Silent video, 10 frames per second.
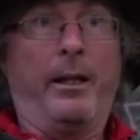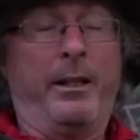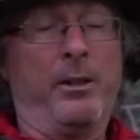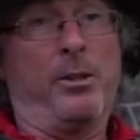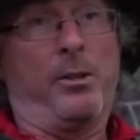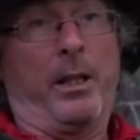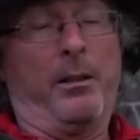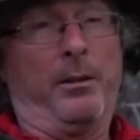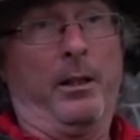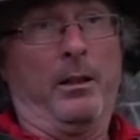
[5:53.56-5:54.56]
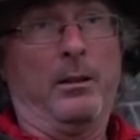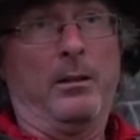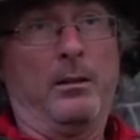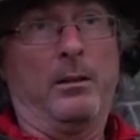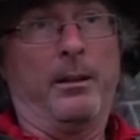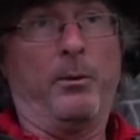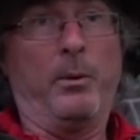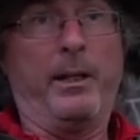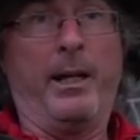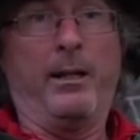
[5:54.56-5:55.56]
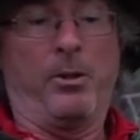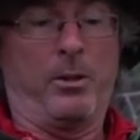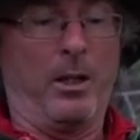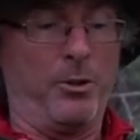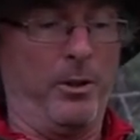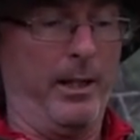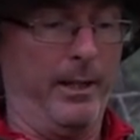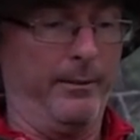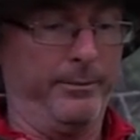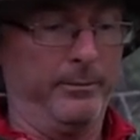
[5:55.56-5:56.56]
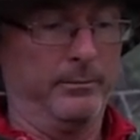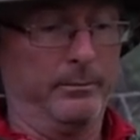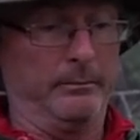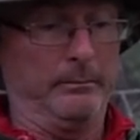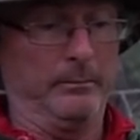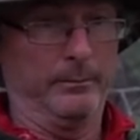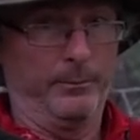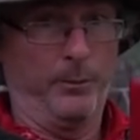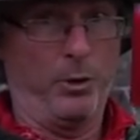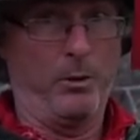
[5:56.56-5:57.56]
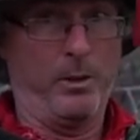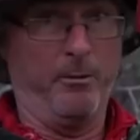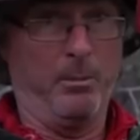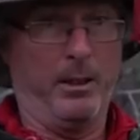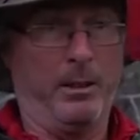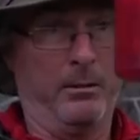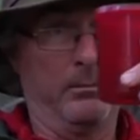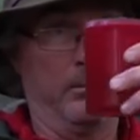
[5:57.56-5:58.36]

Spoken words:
And here's the scary thing. I've only had a scotch and a half. Cheers, everybody.